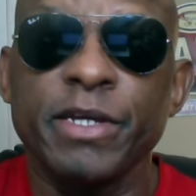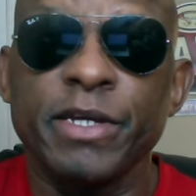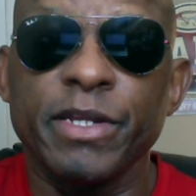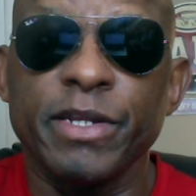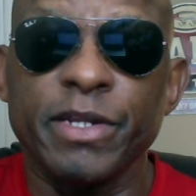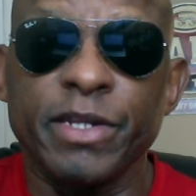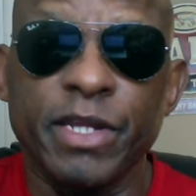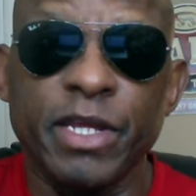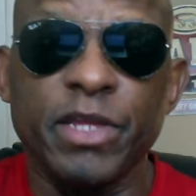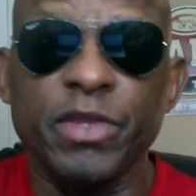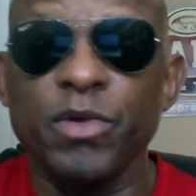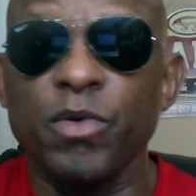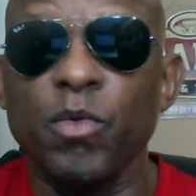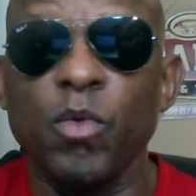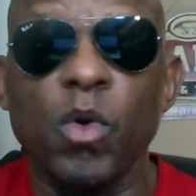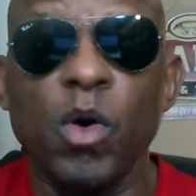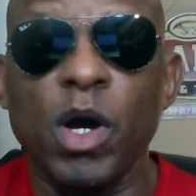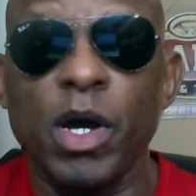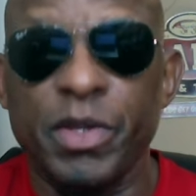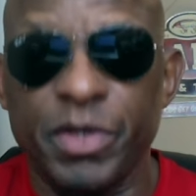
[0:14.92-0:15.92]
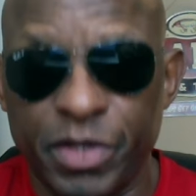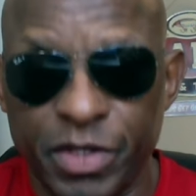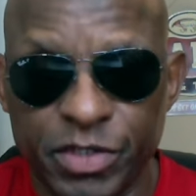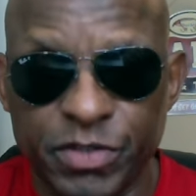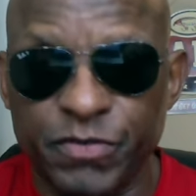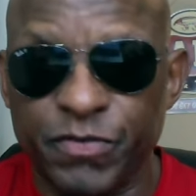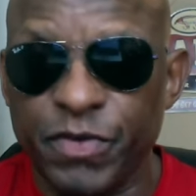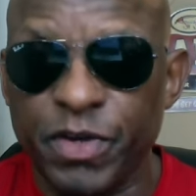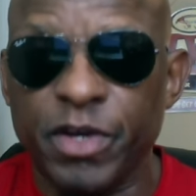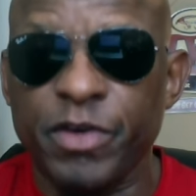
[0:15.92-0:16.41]
Neither one
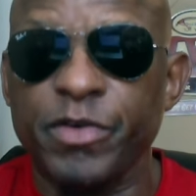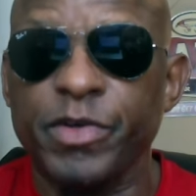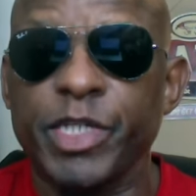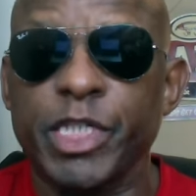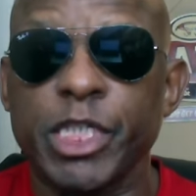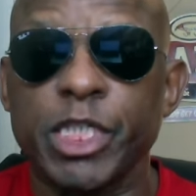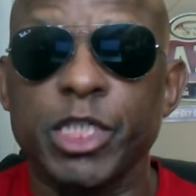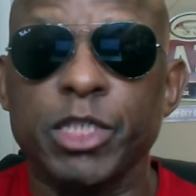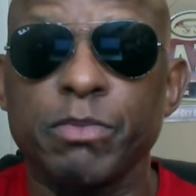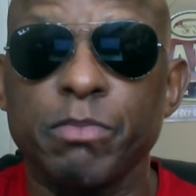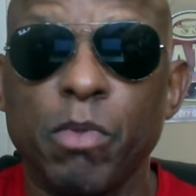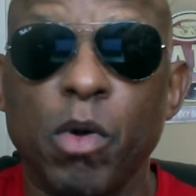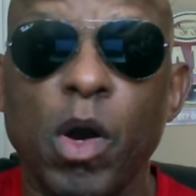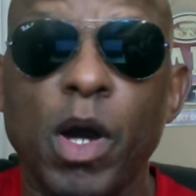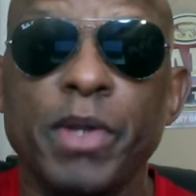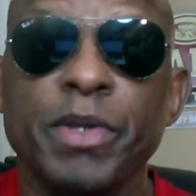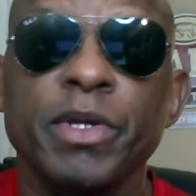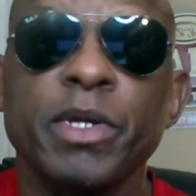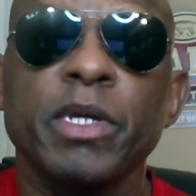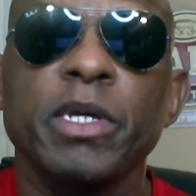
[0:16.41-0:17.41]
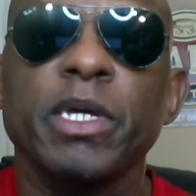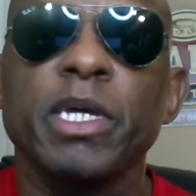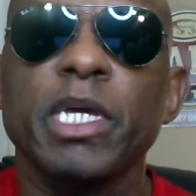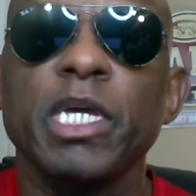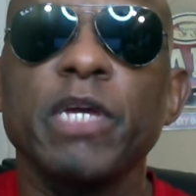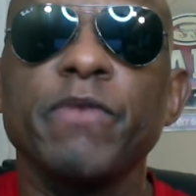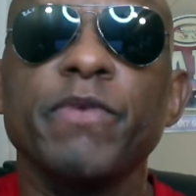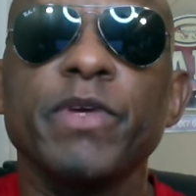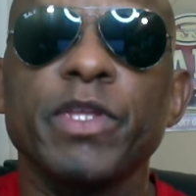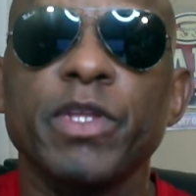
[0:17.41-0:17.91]
is very smart,
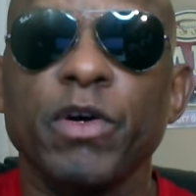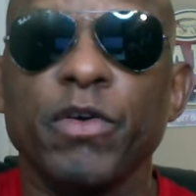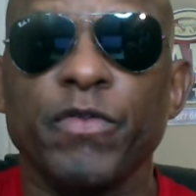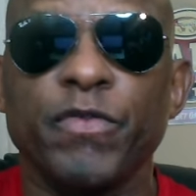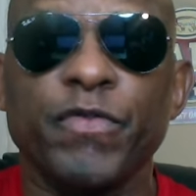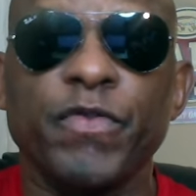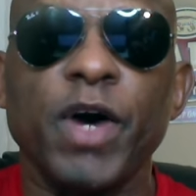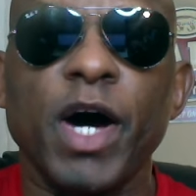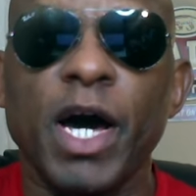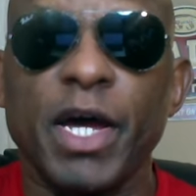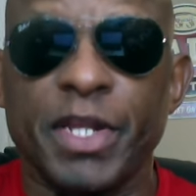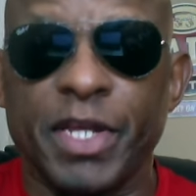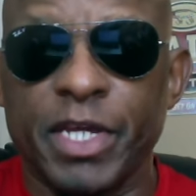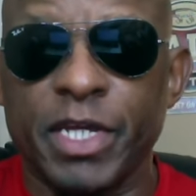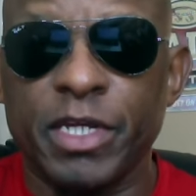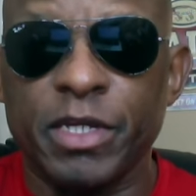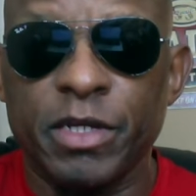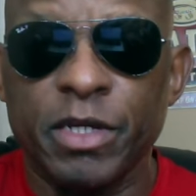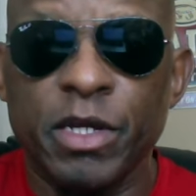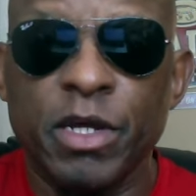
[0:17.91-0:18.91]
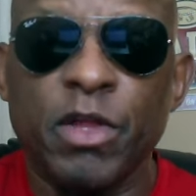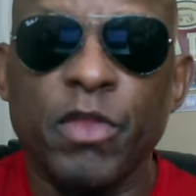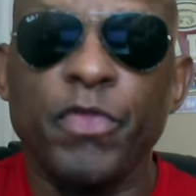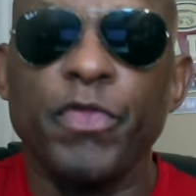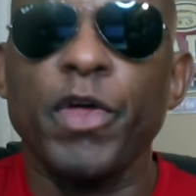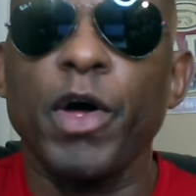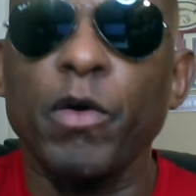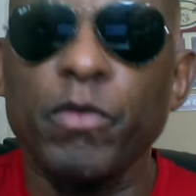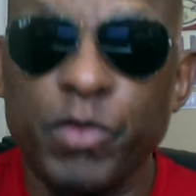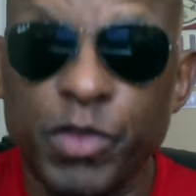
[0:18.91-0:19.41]
even though Fani
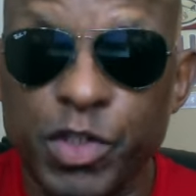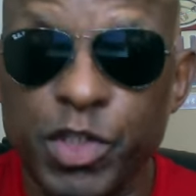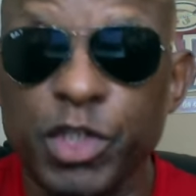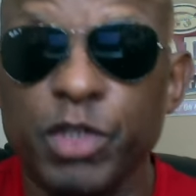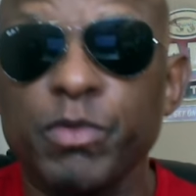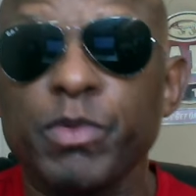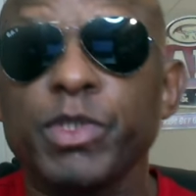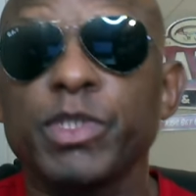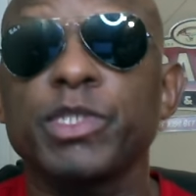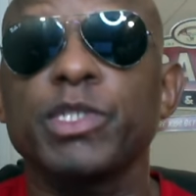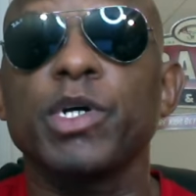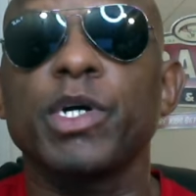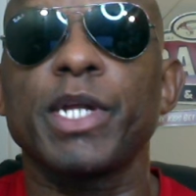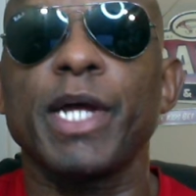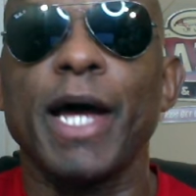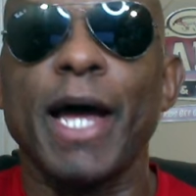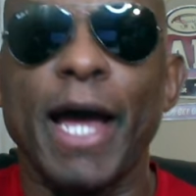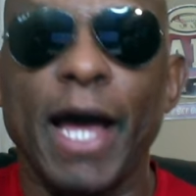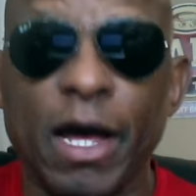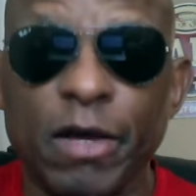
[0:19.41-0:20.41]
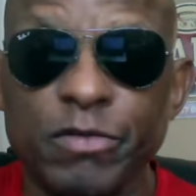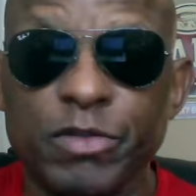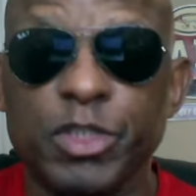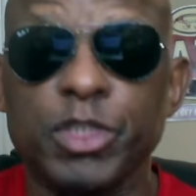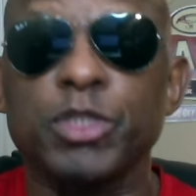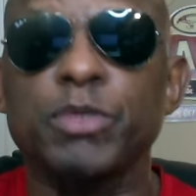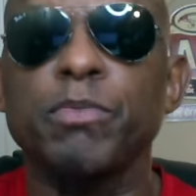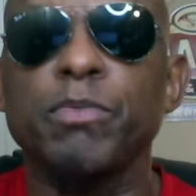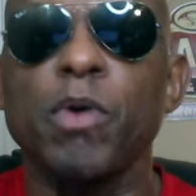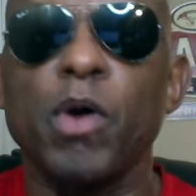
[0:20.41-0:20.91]
thought she was going to
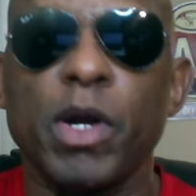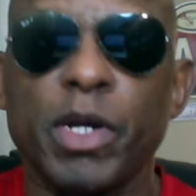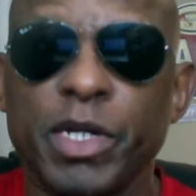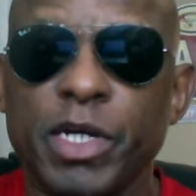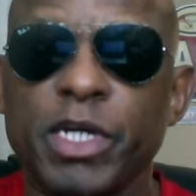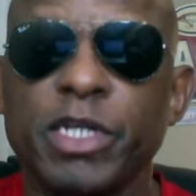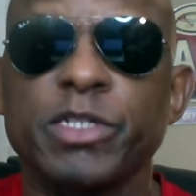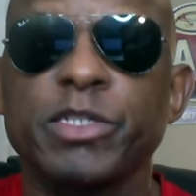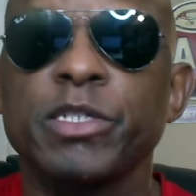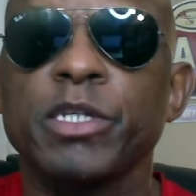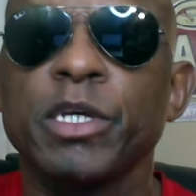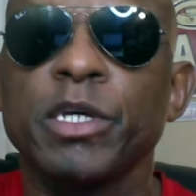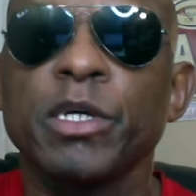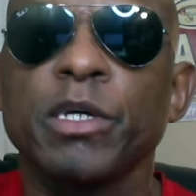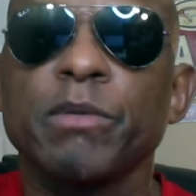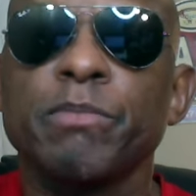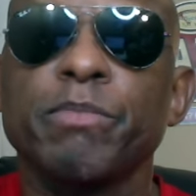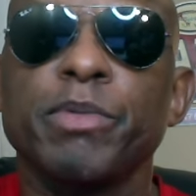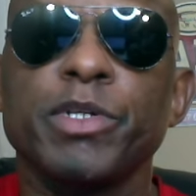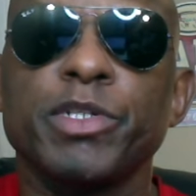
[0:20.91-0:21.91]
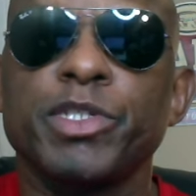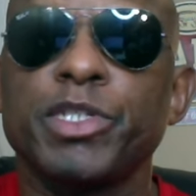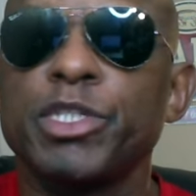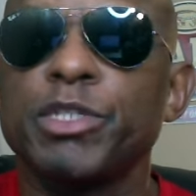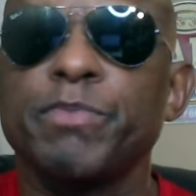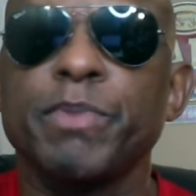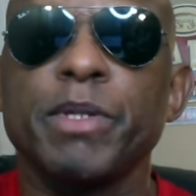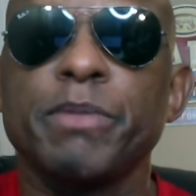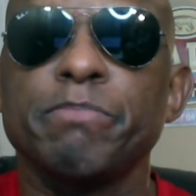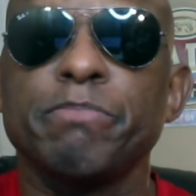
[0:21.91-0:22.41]
outsmart us, but she's
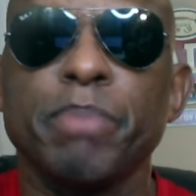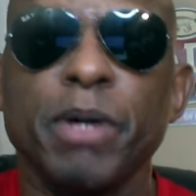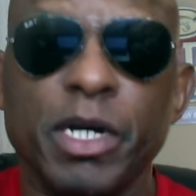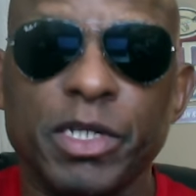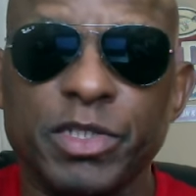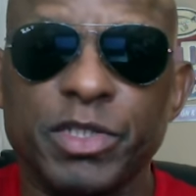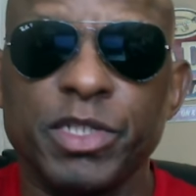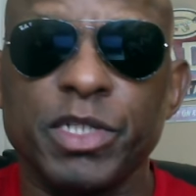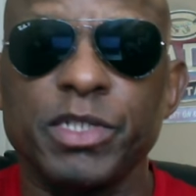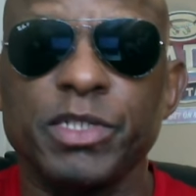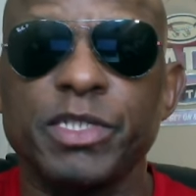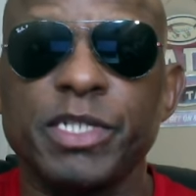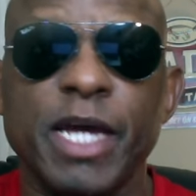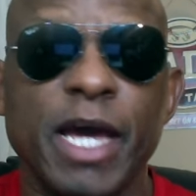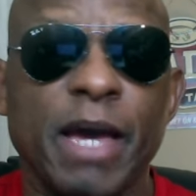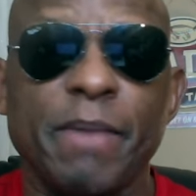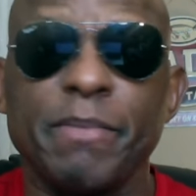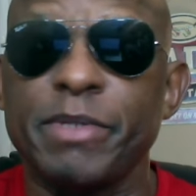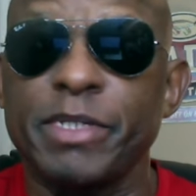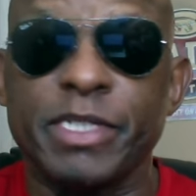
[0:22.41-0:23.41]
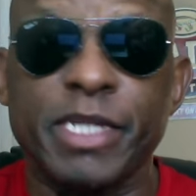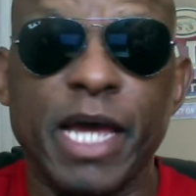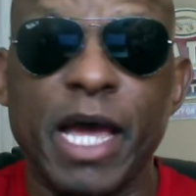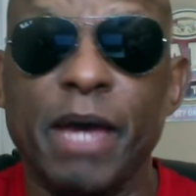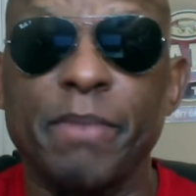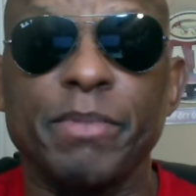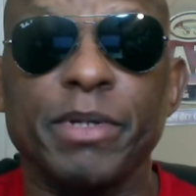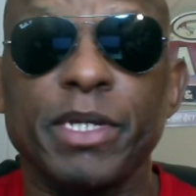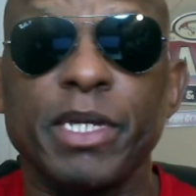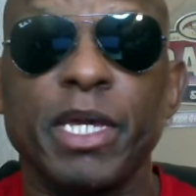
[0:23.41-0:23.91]
been busted time and
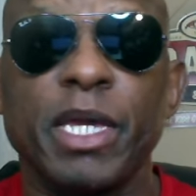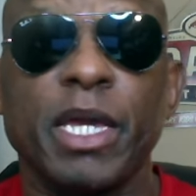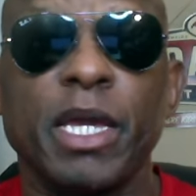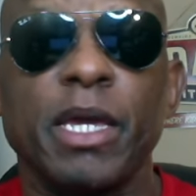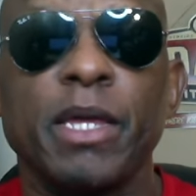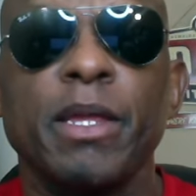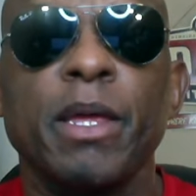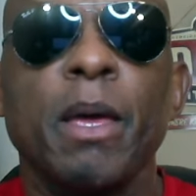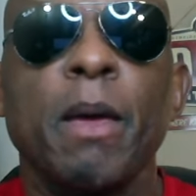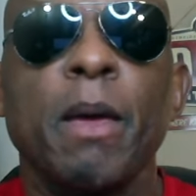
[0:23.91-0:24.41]
time again.